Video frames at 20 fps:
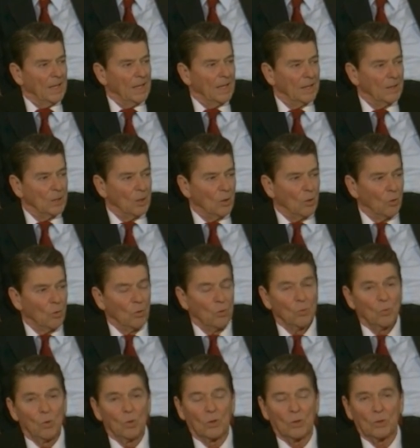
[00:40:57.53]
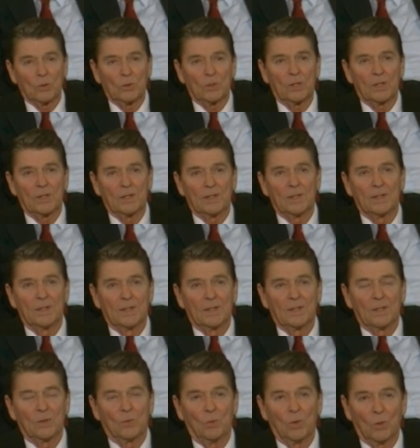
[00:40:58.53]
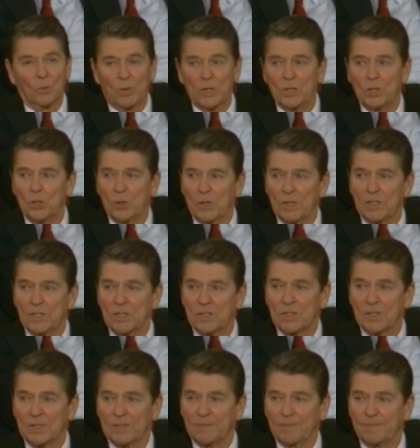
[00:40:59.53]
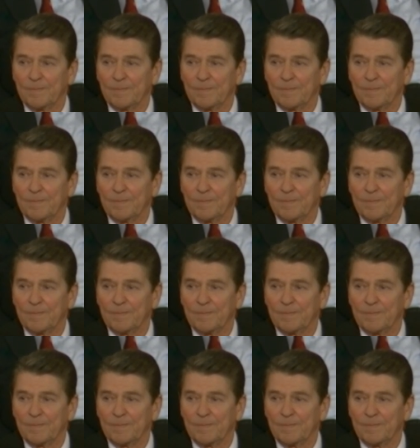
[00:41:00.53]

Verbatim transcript: And the whole world will rejoice.